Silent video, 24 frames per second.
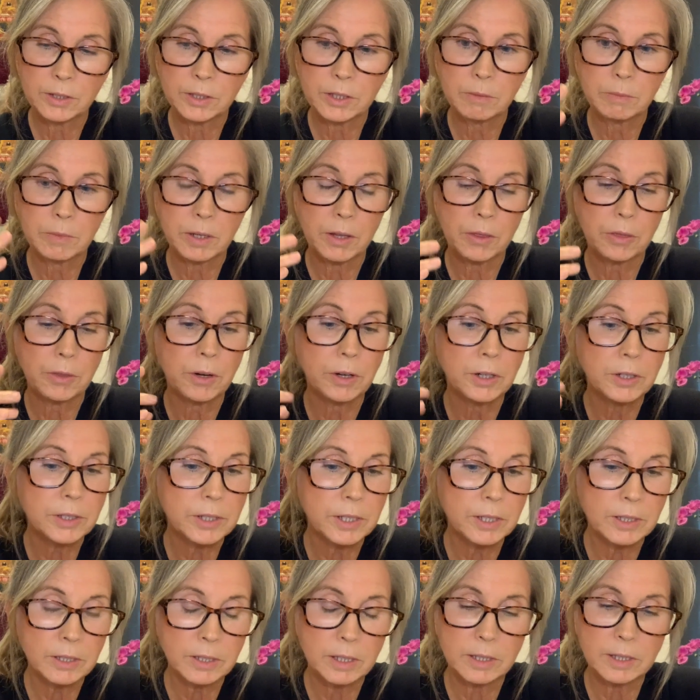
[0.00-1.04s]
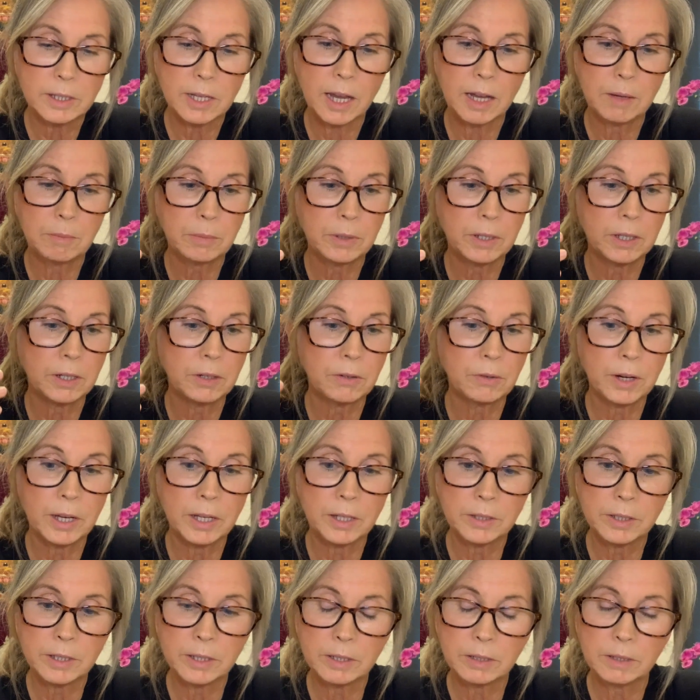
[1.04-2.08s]
some catharsis that's happening
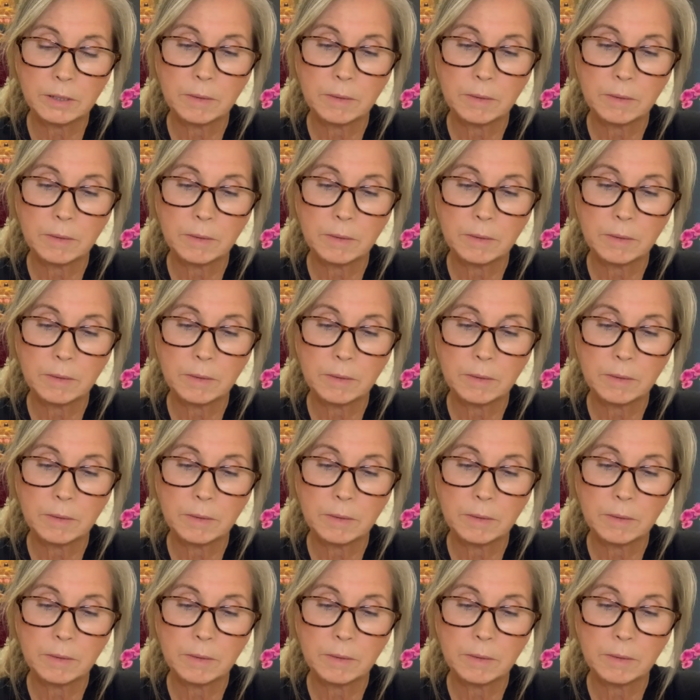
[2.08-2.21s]
around it.